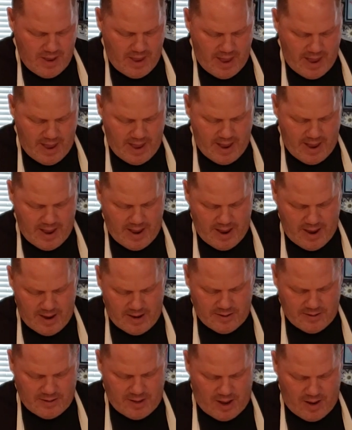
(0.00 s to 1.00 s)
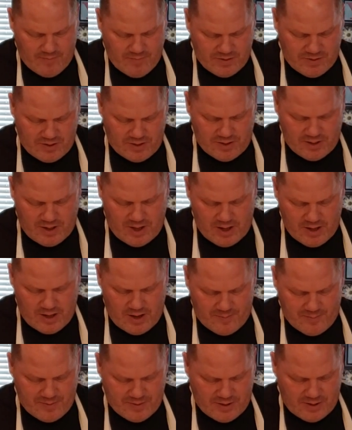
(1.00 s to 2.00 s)
And I'm just going to cut it
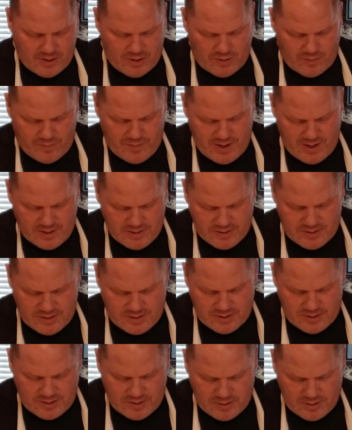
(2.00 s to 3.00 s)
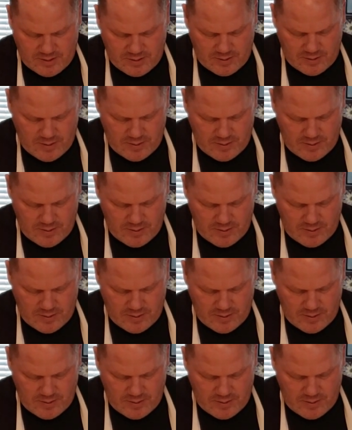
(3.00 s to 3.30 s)
up into little bits.